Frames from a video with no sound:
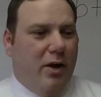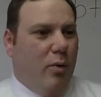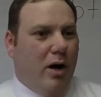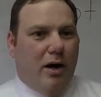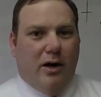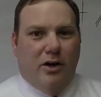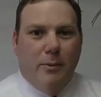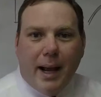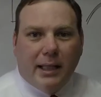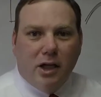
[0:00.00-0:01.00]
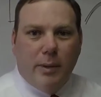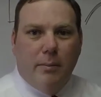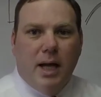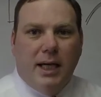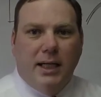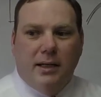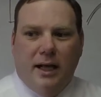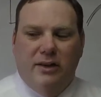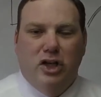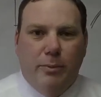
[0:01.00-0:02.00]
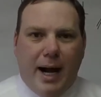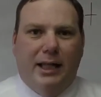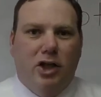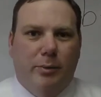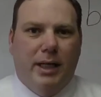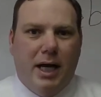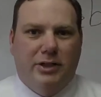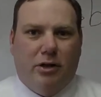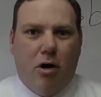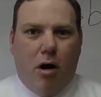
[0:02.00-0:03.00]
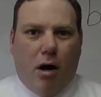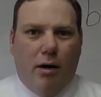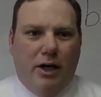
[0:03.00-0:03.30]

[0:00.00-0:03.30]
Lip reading: where you make a little bit of money, and then you buy a little bit nicer car,